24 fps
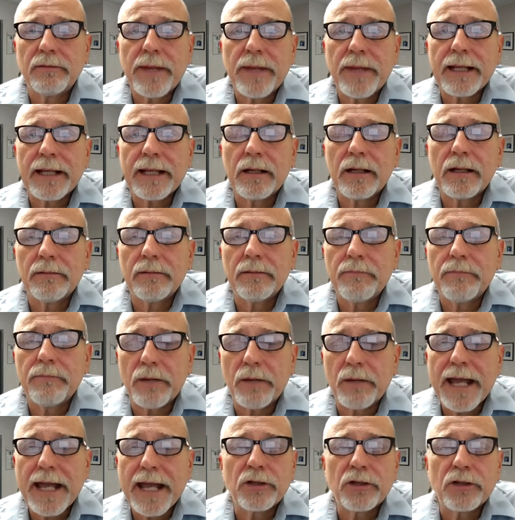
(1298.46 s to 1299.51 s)

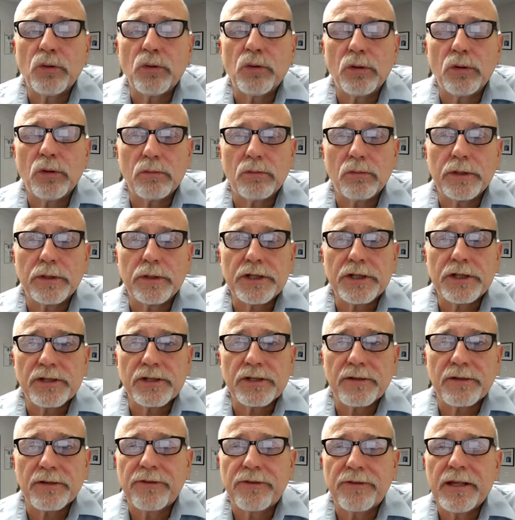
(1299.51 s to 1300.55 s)
mag tool, which
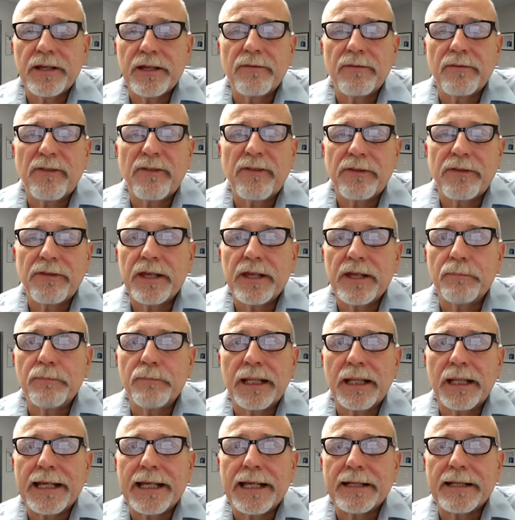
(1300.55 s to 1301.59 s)
is a
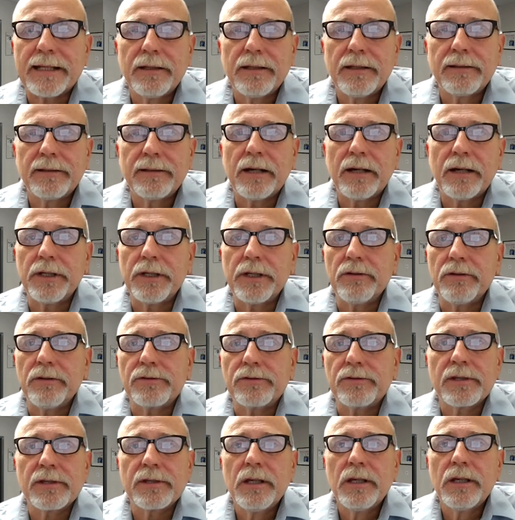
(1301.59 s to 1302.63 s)
thin plate that we
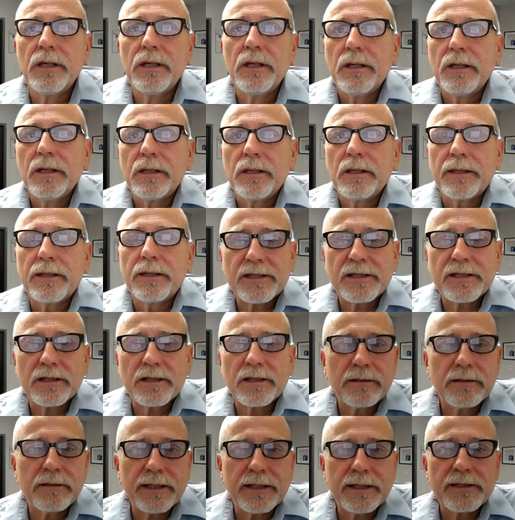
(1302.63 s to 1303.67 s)
use. That's
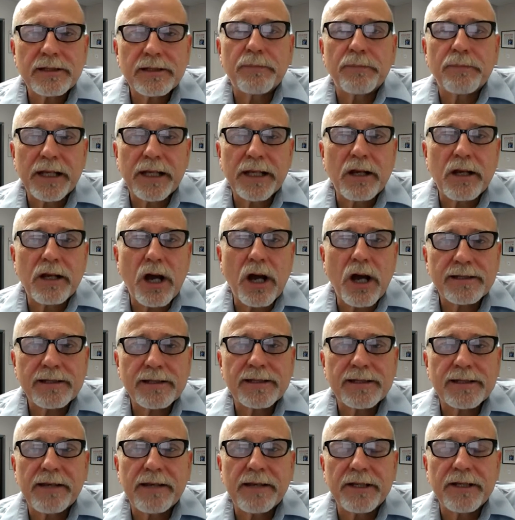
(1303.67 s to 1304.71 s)
a big
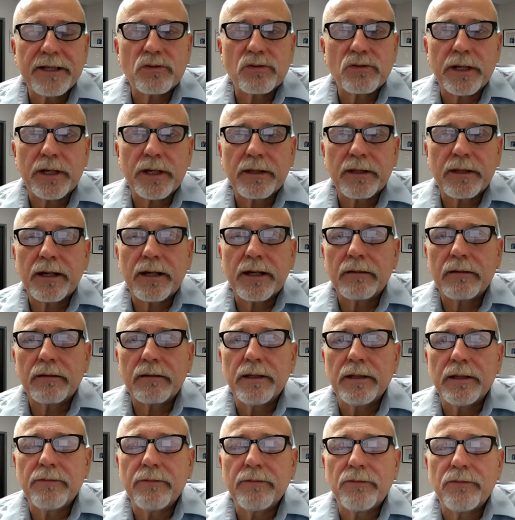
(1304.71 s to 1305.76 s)
cost savings right
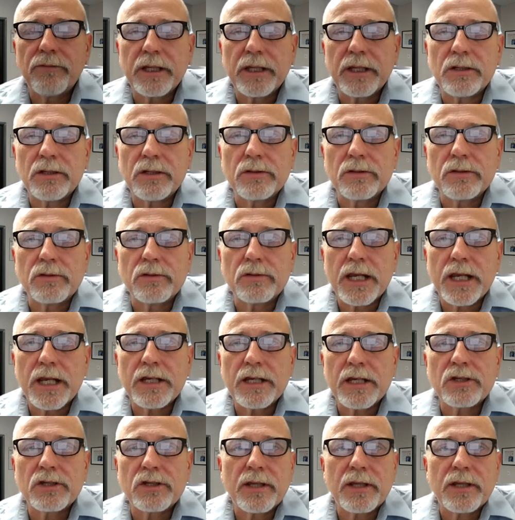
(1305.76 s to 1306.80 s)
there if we can
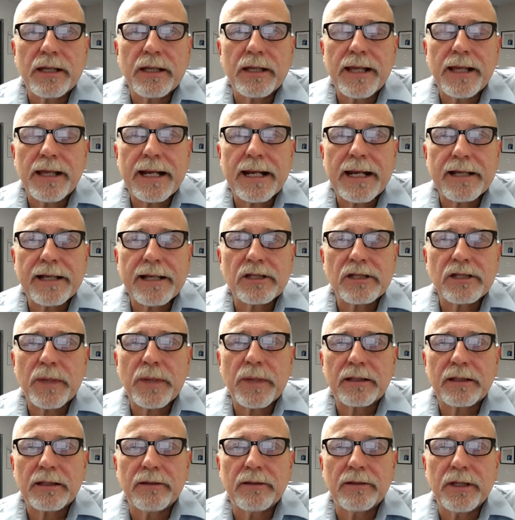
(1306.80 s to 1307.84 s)
change that
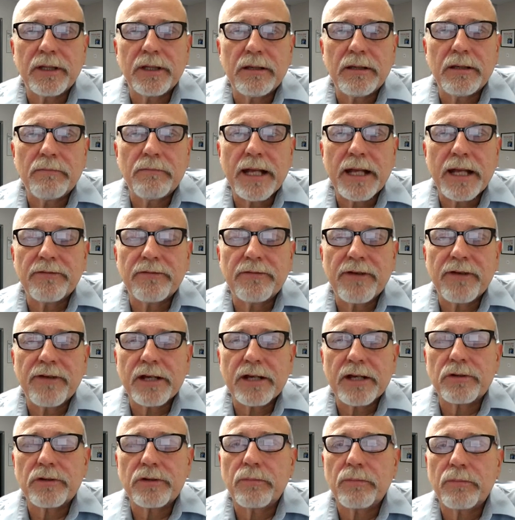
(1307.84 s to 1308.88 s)
aspect of the
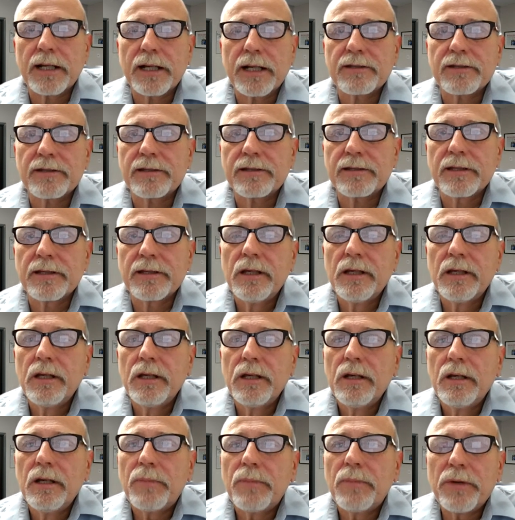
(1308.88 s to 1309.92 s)
manufacturing process.
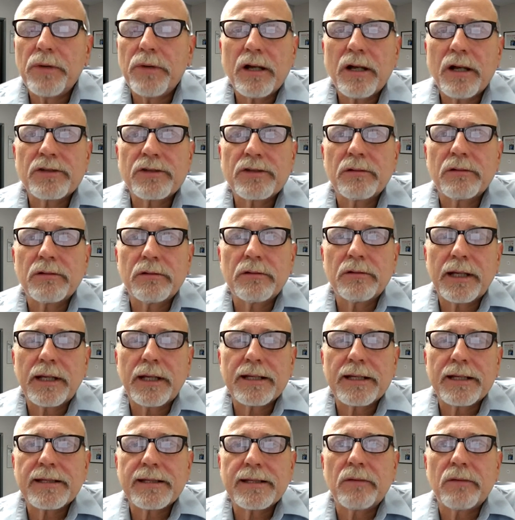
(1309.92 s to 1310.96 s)
But we also,
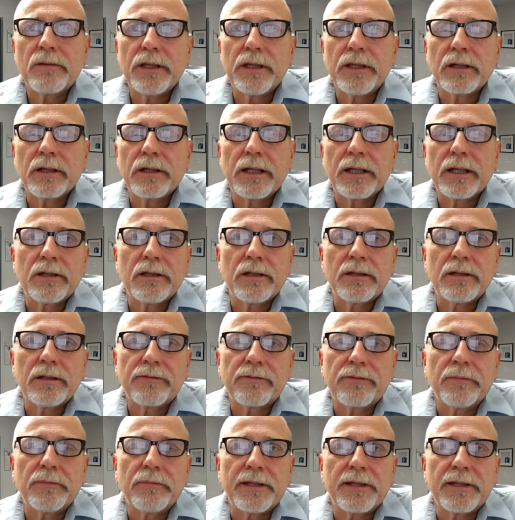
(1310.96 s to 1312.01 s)
like I said, we look into
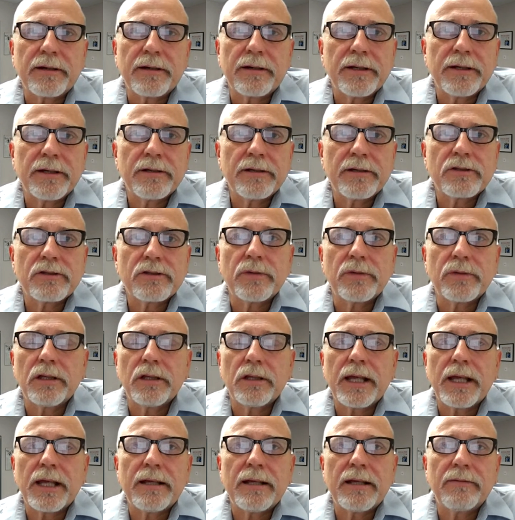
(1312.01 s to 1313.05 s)
different materials. We
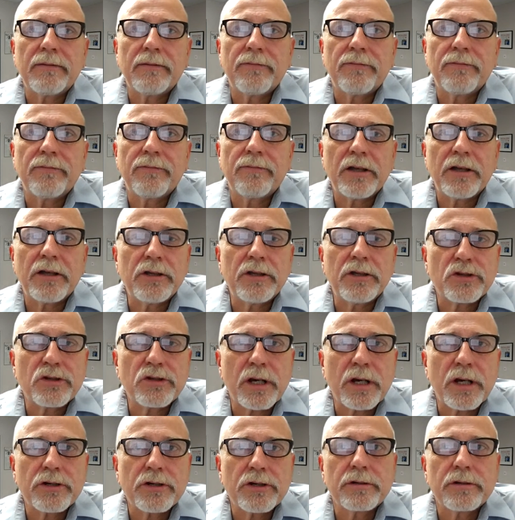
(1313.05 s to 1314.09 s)
look at volume
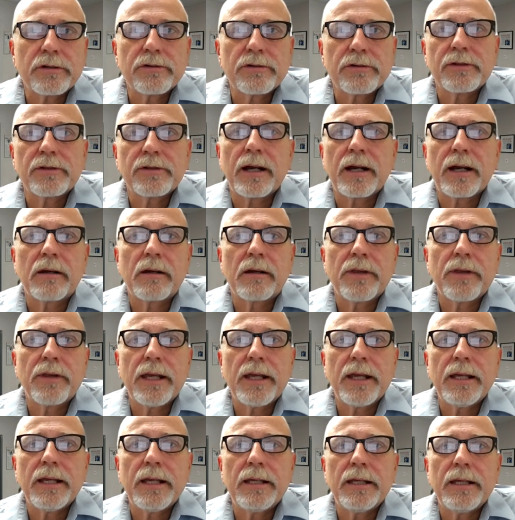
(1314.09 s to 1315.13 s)
structures. Are
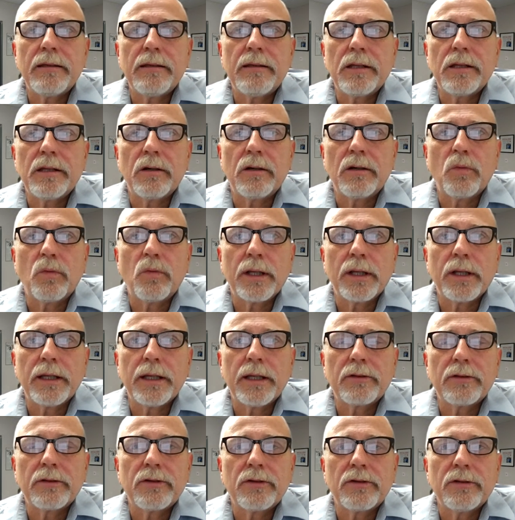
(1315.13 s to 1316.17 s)
they
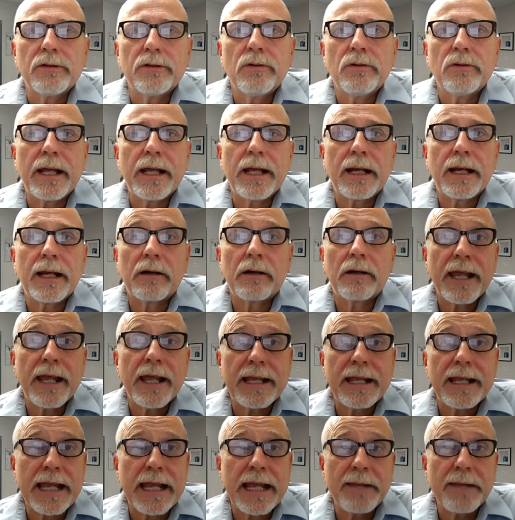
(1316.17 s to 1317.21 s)
willing to, and are
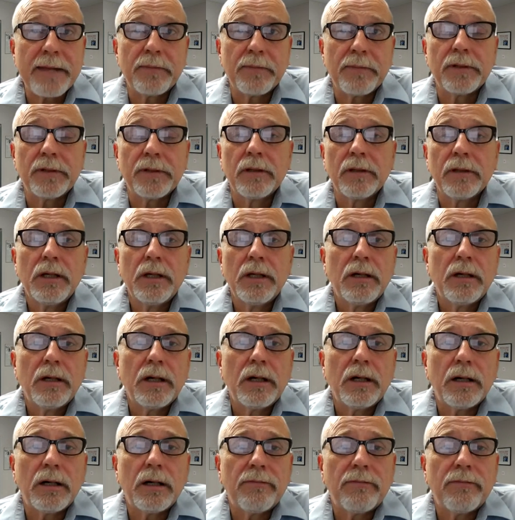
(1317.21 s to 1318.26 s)
they capable
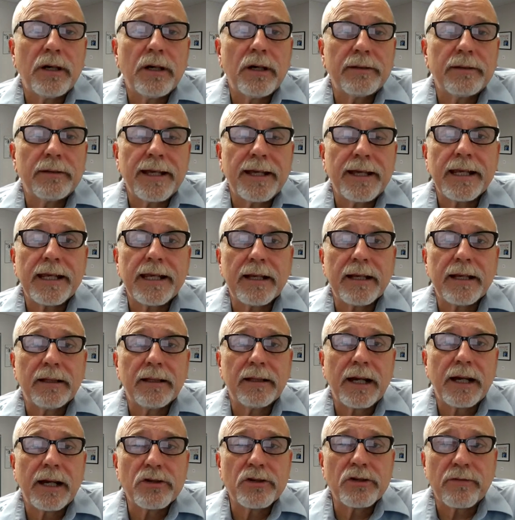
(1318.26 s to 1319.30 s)
of taking
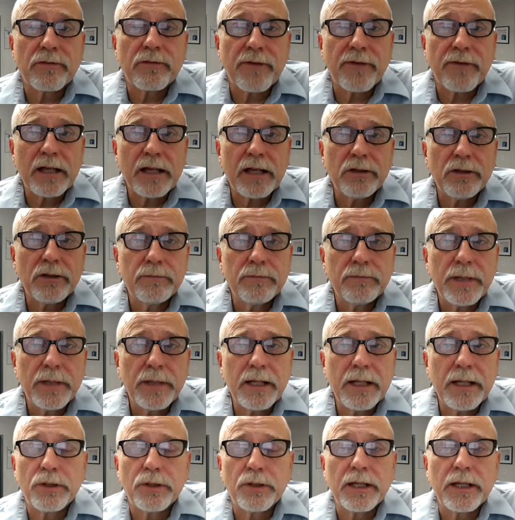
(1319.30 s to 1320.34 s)
a larger volume
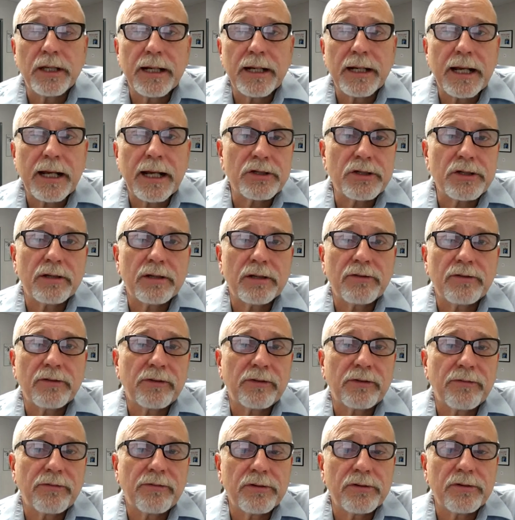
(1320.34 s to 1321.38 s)
and putting it on shelves
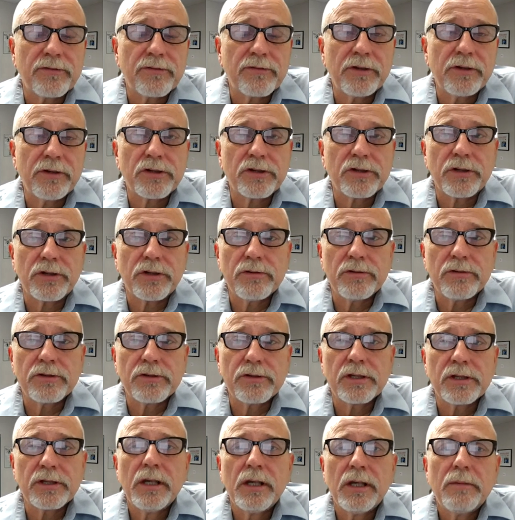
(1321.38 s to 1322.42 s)
for future
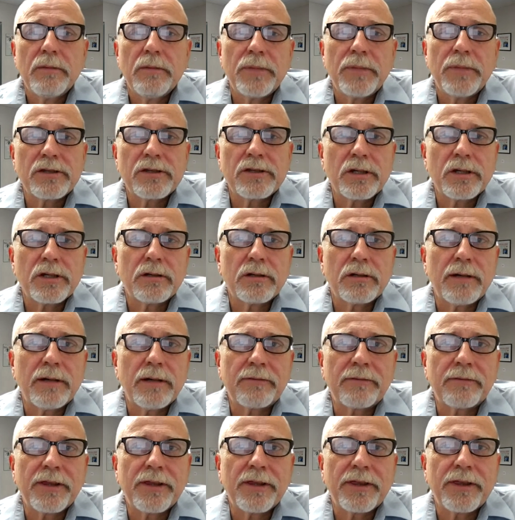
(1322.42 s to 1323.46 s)
use? Because
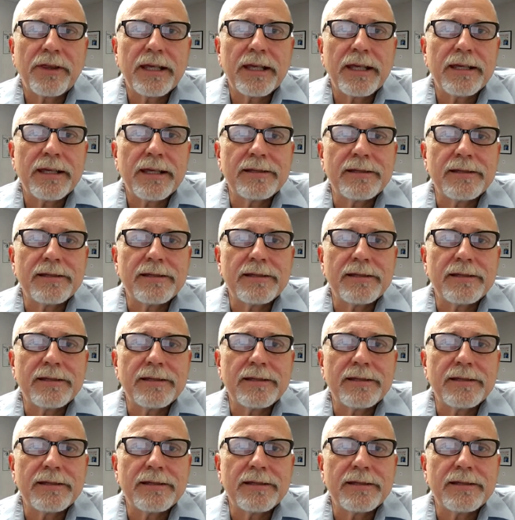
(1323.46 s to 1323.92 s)
everything